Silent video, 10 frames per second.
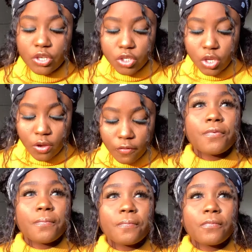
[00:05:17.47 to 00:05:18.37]
yourself.
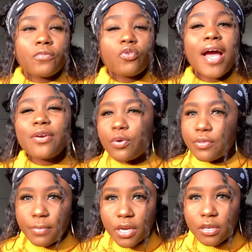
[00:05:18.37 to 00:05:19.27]
You had all the
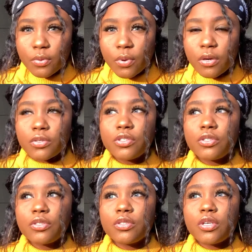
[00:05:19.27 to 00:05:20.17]
money in the world,
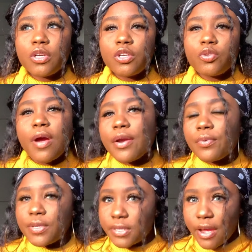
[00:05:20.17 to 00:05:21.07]
you had all
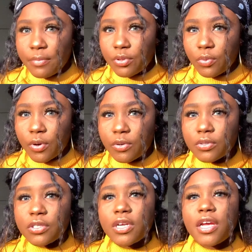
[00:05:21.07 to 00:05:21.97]
the time in the
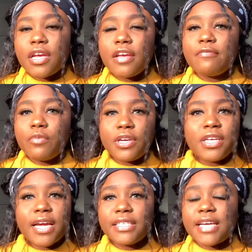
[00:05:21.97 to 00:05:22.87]
world. If
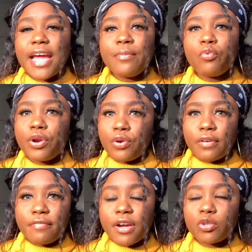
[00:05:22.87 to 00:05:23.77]
money and time were not a
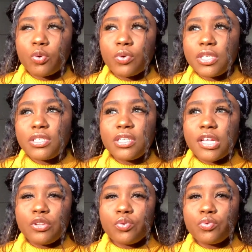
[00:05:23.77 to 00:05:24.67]
factor, what is it that
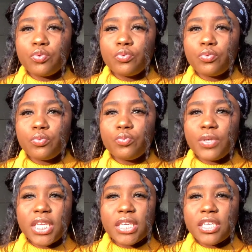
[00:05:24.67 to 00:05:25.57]
you
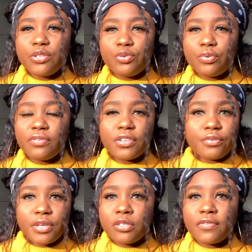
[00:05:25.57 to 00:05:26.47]
really do for the
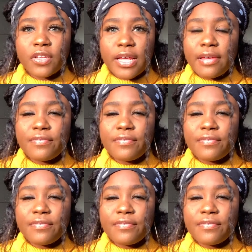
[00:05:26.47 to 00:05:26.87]
rest of your life?